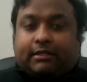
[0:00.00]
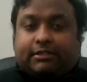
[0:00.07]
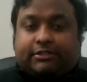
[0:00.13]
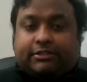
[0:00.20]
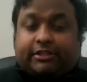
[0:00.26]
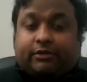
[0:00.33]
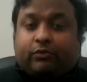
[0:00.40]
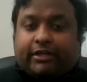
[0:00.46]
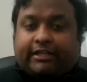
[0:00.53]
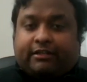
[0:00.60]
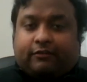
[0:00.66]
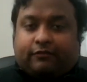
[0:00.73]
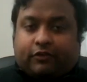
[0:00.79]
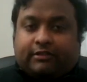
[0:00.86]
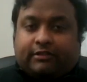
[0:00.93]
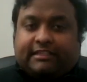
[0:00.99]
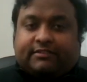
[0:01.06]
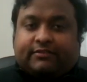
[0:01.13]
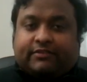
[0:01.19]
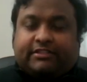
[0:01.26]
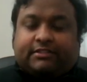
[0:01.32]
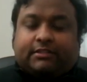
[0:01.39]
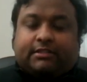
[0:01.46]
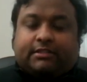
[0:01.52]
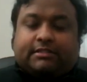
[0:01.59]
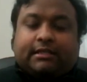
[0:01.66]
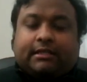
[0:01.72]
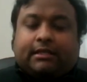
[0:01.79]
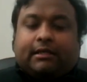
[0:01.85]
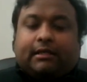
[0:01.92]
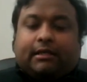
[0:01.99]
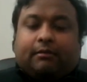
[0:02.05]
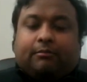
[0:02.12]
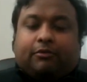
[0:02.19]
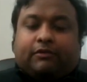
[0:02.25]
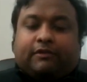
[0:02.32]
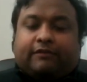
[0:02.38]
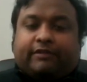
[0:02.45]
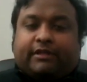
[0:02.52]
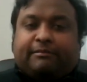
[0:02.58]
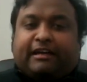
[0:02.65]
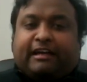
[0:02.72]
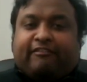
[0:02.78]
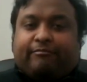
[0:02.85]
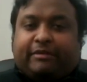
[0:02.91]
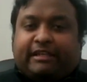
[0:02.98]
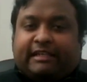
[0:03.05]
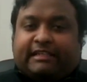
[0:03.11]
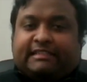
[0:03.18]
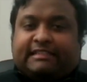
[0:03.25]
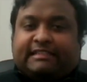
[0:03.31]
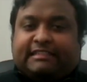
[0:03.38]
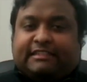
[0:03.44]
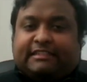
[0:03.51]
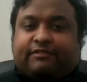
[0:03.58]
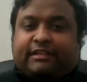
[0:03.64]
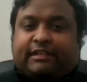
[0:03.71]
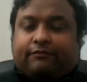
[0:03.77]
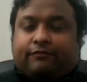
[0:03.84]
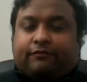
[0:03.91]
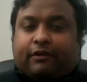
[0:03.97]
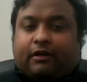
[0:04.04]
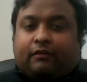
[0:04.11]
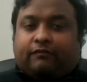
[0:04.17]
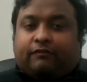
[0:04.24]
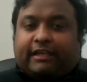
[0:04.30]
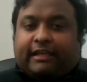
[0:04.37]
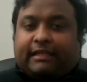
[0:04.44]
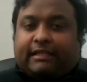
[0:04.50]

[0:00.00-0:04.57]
Shirwaiker, for this research, both of them have been extensively involved in